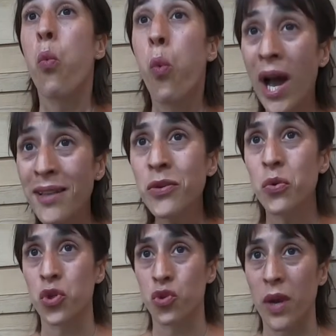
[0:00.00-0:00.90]
What
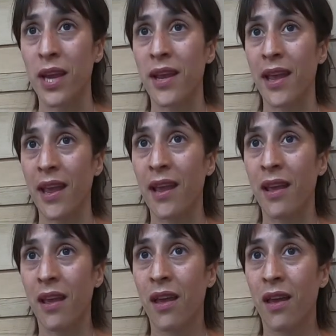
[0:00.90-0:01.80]
you're drinking,
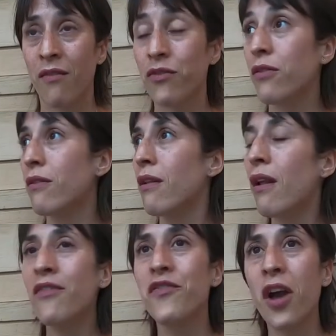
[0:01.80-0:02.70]
for the
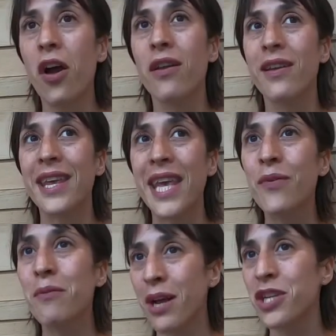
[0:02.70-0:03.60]
love of God,
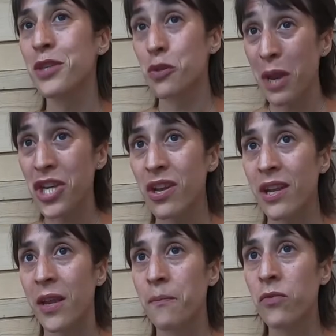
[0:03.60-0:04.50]
here in Belgium
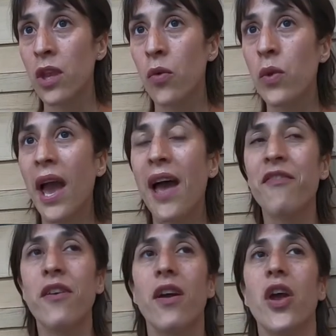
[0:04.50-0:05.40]
especially, we
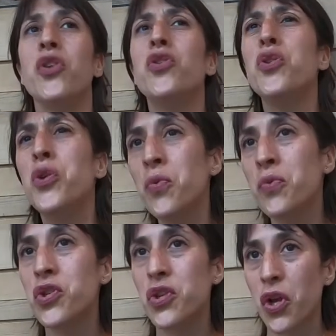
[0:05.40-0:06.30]
have a
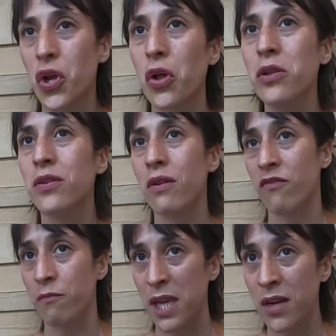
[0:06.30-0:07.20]
huge culture
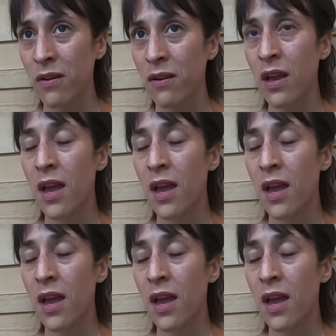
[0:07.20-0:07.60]
of beer,